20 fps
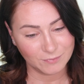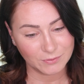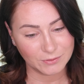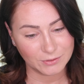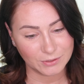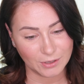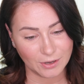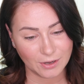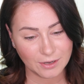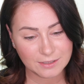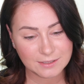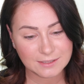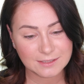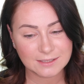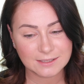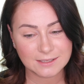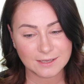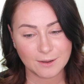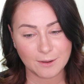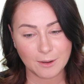
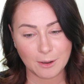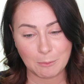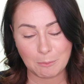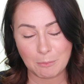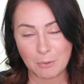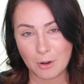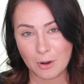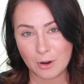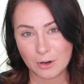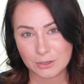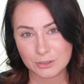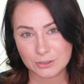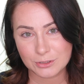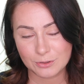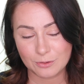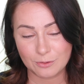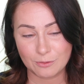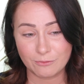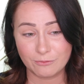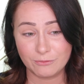does apart
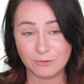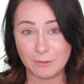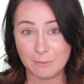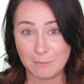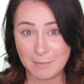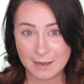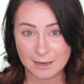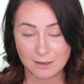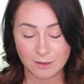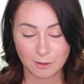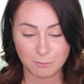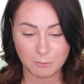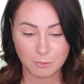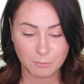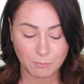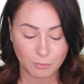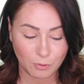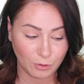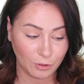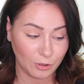of the makeup
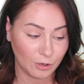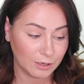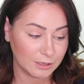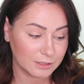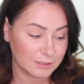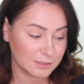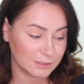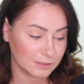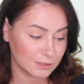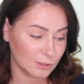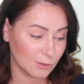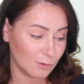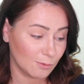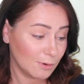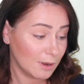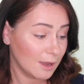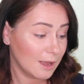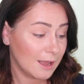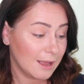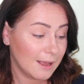products.
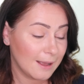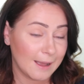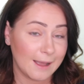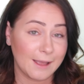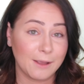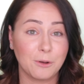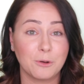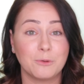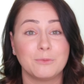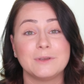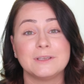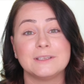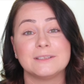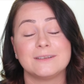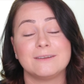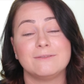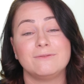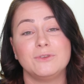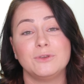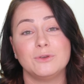So I
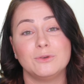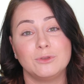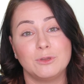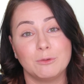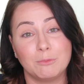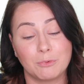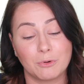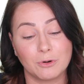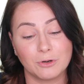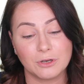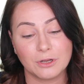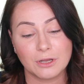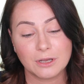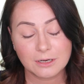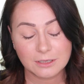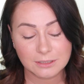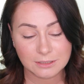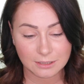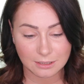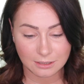always review the
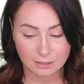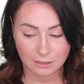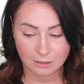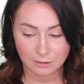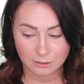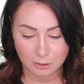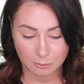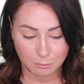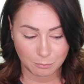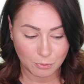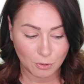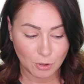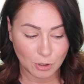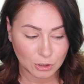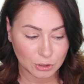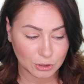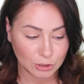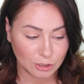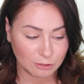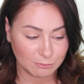product, not the
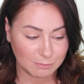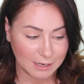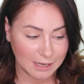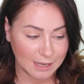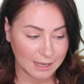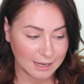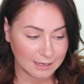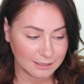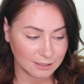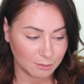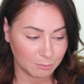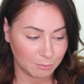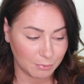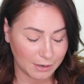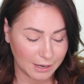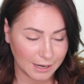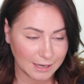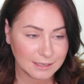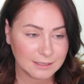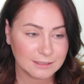person behind the
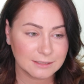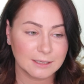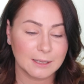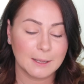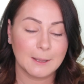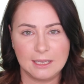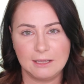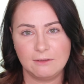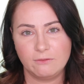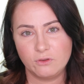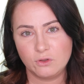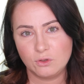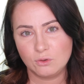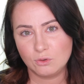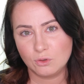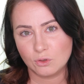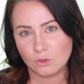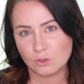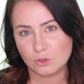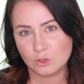brand. If you
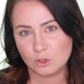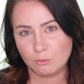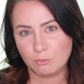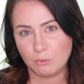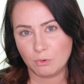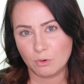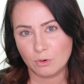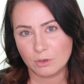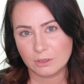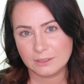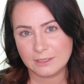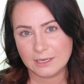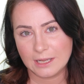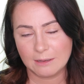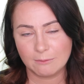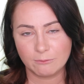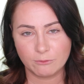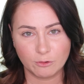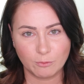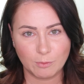don't support
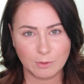them for